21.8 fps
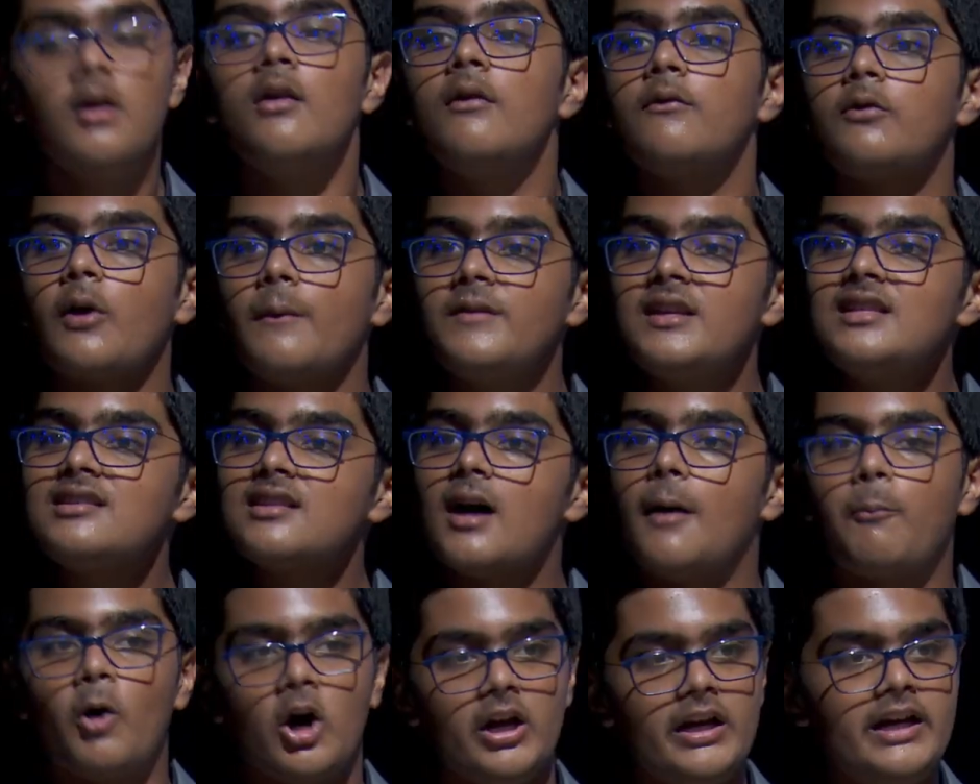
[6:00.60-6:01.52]
From these
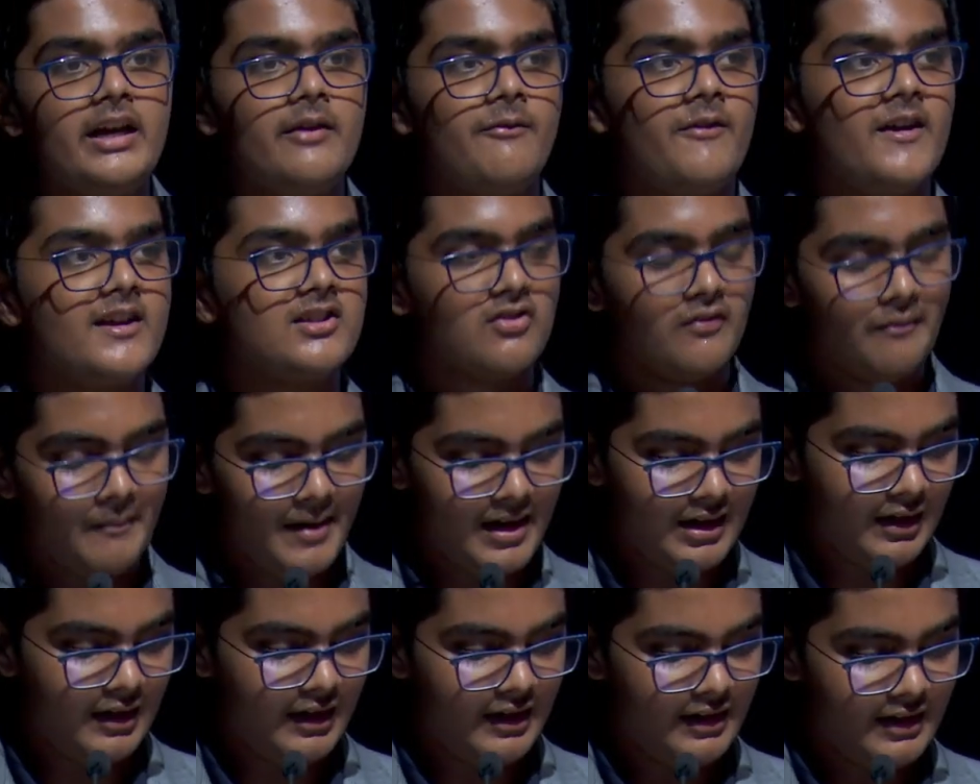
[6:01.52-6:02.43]
appalling effects of
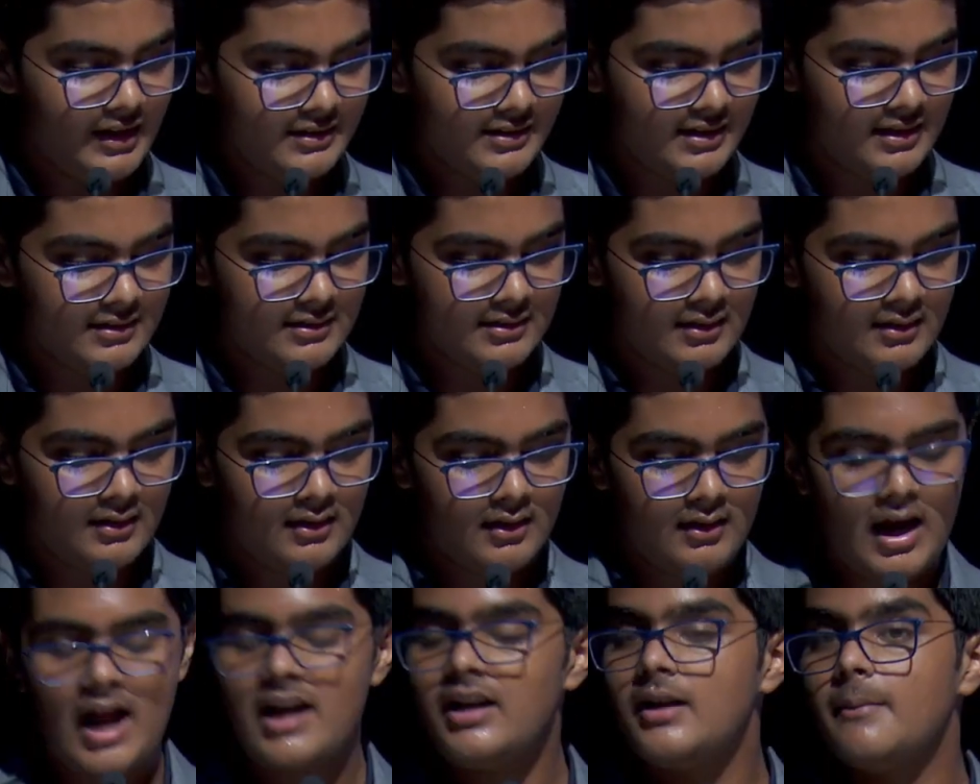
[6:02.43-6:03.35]
mental illnesses
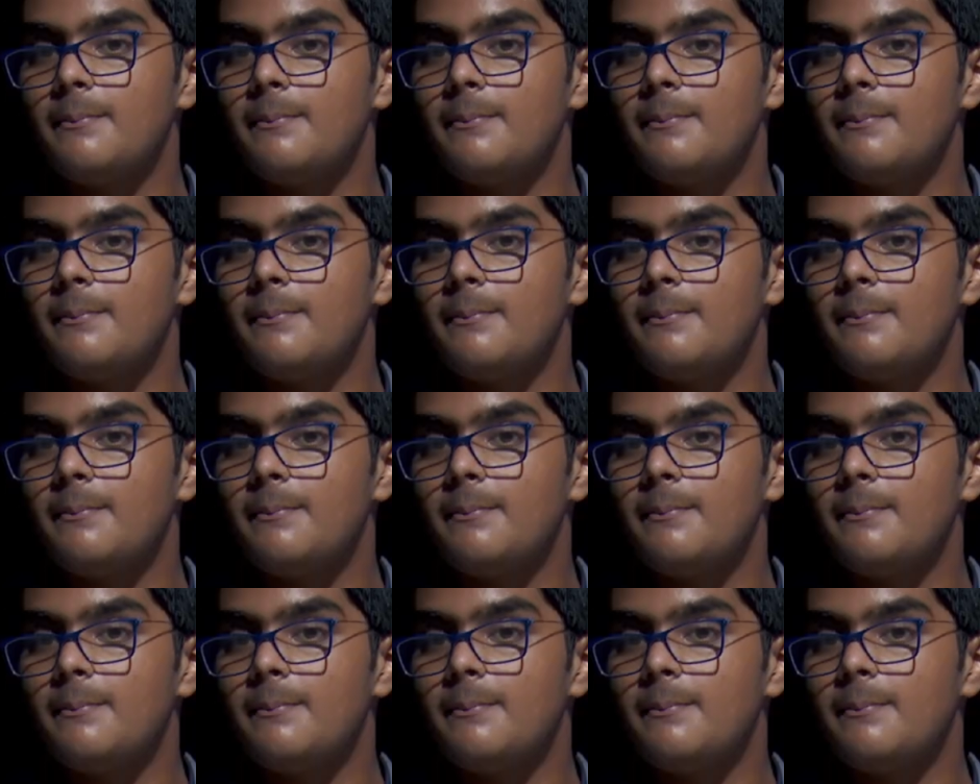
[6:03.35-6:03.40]
and